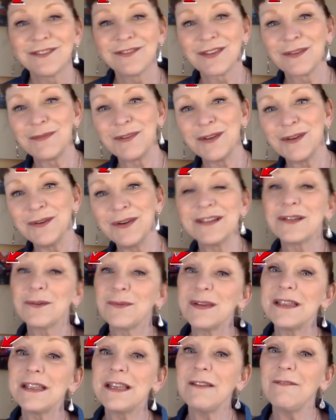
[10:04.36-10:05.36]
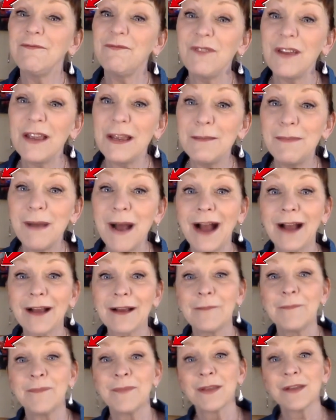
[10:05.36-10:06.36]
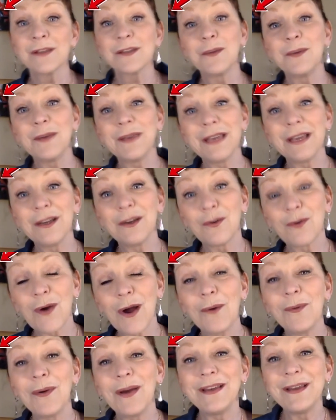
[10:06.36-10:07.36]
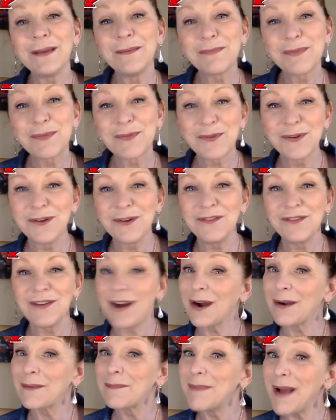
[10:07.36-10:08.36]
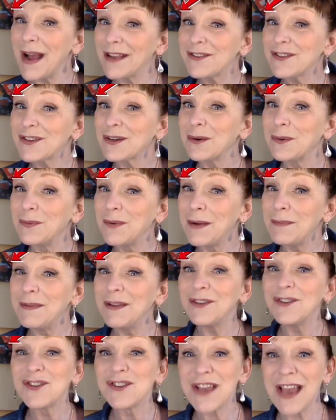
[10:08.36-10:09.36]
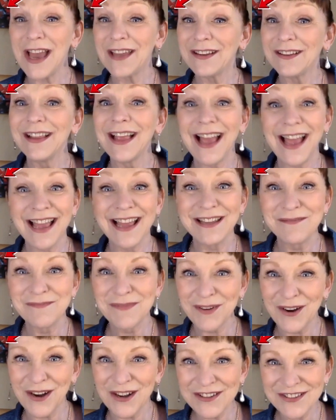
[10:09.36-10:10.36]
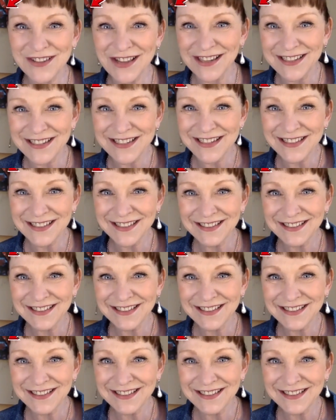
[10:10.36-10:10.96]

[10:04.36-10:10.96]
from you and to receive feedback so we can grow and improve our Magical Women channel and project.